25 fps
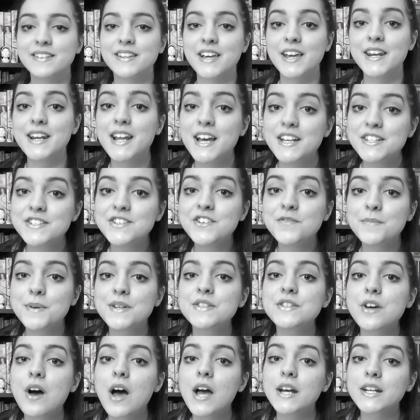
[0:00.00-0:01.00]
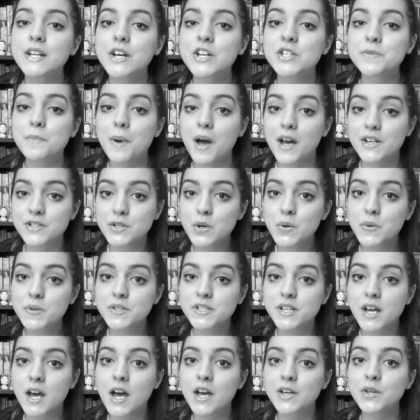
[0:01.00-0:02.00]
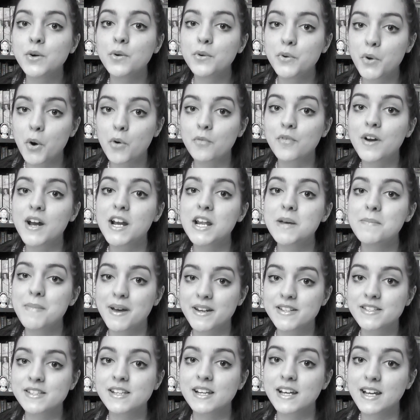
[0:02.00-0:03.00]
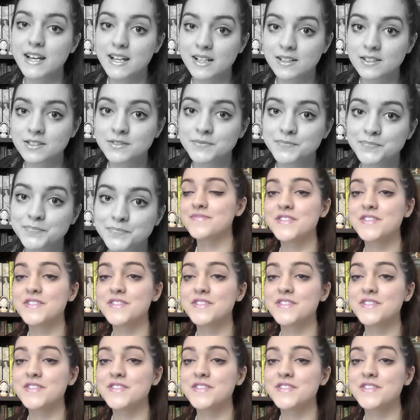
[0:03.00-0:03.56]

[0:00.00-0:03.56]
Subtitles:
Unless you've been diagnosed by a doctor, you're not really mentally ill.